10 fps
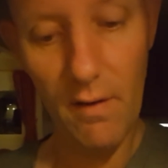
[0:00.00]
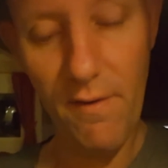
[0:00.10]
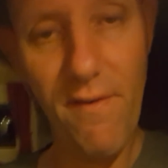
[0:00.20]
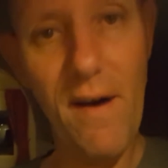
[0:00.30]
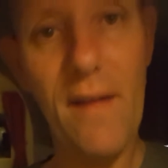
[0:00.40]

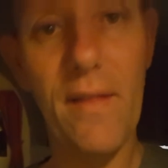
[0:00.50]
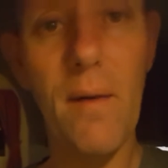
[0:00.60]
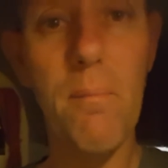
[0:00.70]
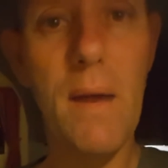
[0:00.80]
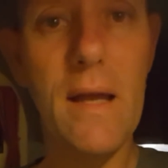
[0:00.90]
fat
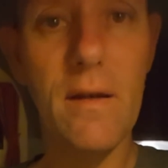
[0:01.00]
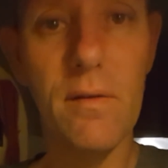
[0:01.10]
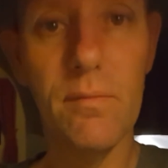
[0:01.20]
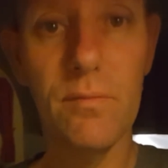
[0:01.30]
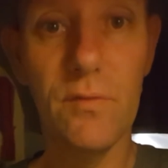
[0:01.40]
that men
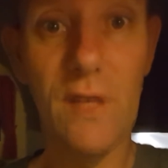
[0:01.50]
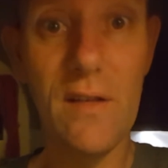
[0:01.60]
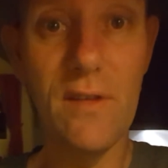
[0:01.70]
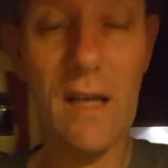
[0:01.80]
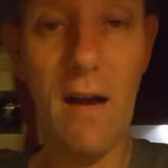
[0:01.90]

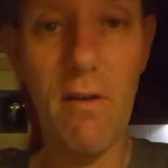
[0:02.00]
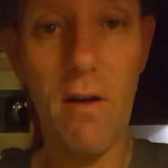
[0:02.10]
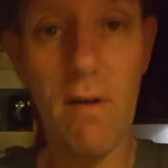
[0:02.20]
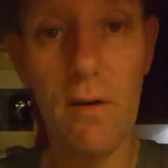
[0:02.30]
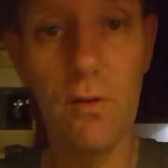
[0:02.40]
tend to carry
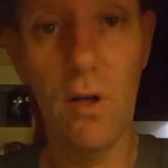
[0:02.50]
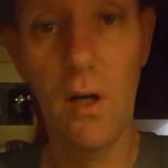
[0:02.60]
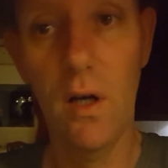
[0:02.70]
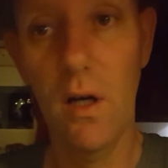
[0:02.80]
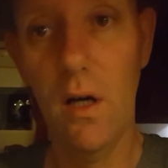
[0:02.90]
around.
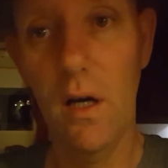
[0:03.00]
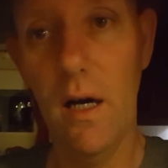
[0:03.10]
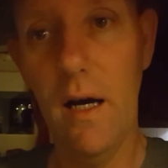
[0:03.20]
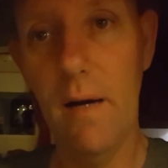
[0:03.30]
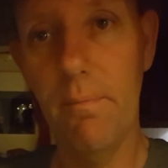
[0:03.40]

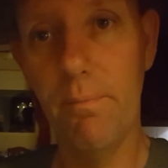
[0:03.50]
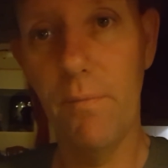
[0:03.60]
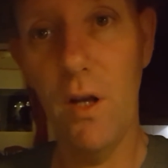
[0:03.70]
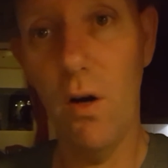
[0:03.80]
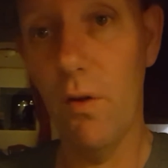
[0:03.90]
Um,
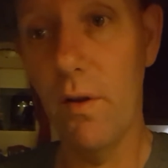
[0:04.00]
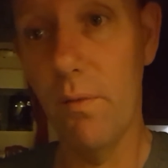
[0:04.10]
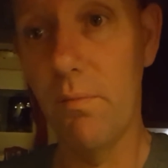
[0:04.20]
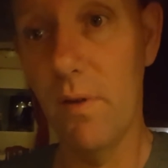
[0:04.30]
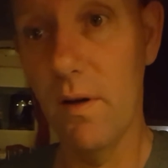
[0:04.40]
you know, and
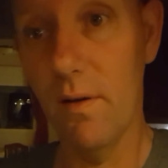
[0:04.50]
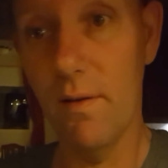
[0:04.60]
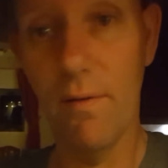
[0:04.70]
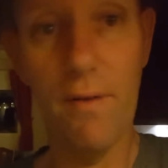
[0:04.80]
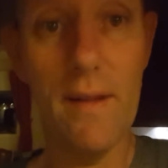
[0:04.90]
the, the,
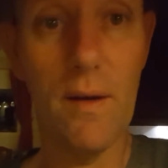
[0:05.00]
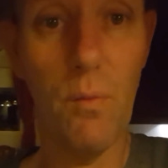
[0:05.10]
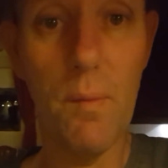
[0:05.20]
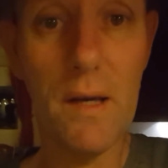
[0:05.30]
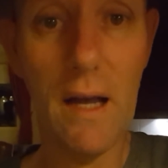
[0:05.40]
the fat that
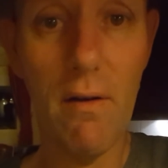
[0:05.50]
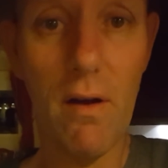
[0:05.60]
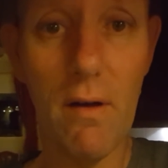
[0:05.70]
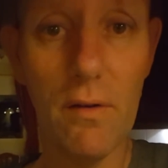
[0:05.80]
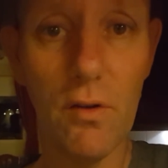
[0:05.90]
women carry
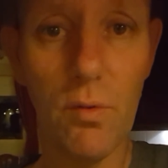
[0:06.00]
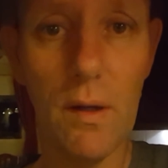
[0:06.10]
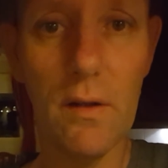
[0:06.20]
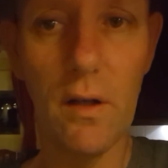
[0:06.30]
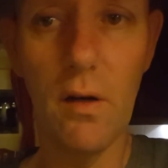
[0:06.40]
around as
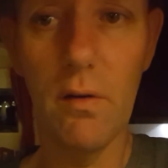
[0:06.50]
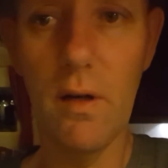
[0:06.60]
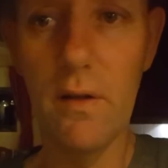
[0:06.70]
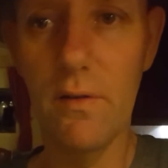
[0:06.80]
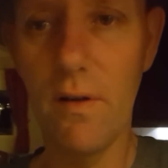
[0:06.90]
well, you know,
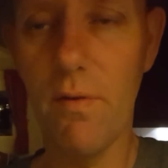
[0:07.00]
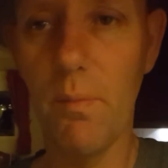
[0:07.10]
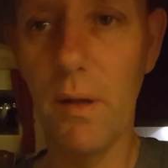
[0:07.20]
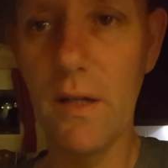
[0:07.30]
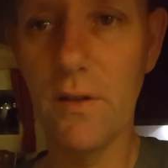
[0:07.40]
in
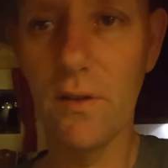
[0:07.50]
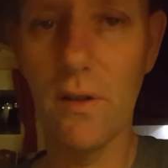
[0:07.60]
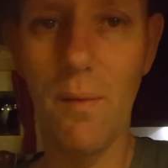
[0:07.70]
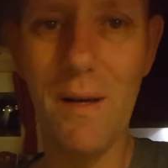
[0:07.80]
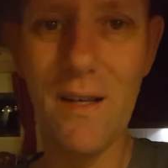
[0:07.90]
different places.
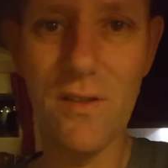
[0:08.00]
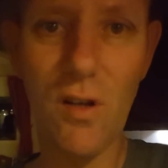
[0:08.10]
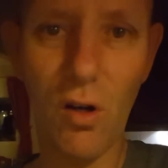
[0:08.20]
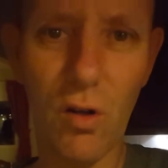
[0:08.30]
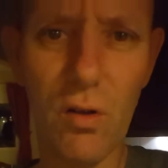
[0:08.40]
I mean, it's
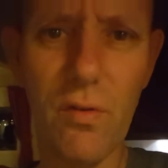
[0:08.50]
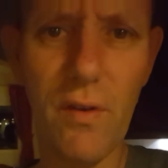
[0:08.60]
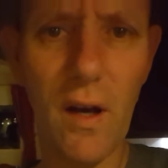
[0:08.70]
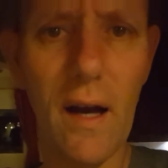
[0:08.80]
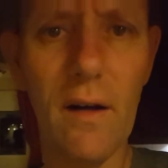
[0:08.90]
not good
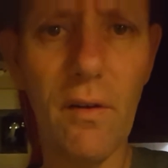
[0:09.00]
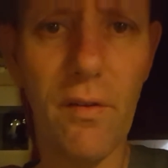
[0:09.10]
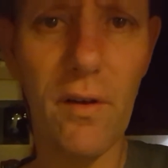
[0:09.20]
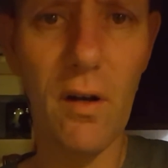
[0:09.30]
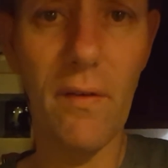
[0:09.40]
for your
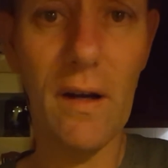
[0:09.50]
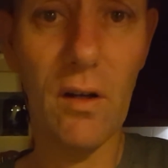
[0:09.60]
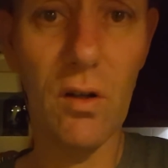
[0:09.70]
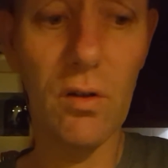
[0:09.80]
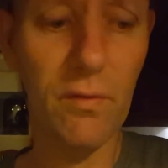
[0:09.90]
health, you know,
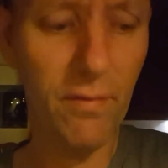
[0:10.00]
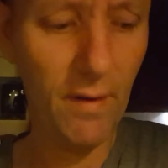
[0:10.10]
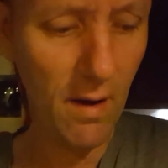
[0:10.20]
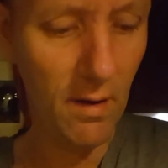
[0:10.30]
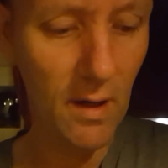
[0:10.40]
that gut
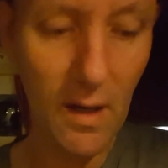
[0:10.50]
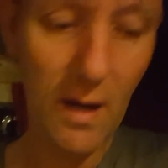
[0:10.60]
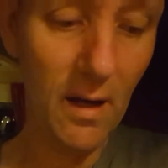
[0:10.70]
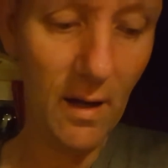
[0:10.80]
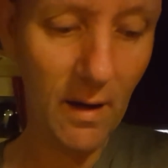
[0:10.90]
fat.
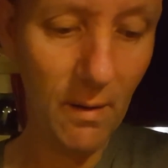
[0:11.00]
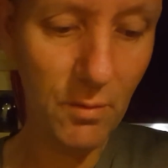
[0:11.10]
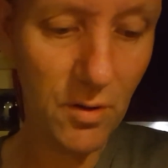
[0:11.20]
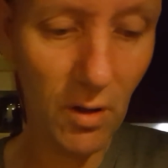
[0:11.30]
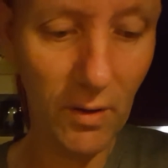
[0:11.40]
And I
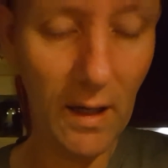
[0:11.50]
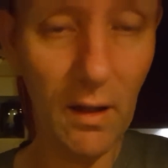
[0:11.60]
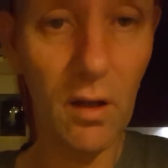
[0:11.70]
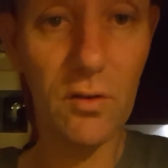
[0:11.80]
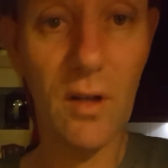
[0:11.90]
was told that a
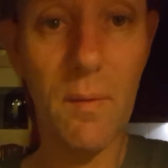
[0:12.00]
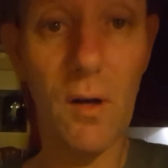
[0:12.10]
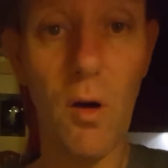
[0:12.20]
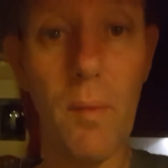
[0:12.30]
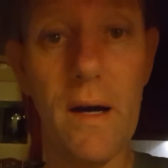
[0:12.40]
long time
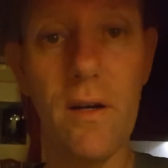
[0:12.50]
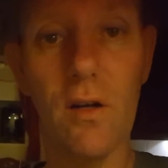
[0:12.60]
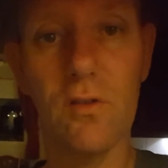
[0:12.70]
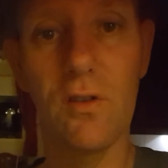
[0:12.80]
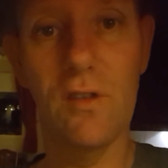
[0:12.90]
ago by a
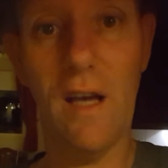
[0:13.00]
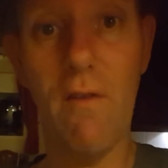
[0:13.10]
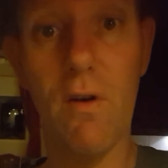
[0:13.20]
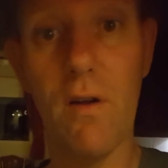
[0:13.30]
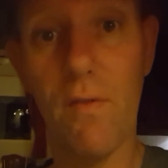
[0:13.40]
doctor to
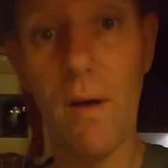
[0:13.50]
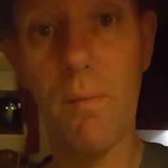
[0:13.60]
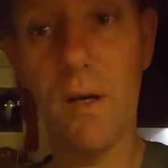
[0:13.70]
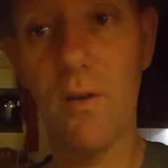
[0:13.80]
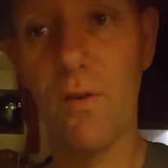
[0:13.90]
get rid of that
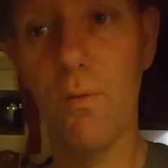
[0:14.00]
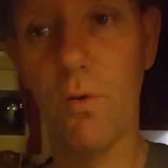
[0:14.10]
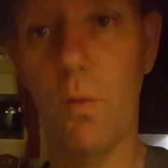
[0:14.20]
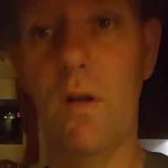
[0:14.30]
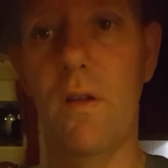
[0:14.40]
because it was one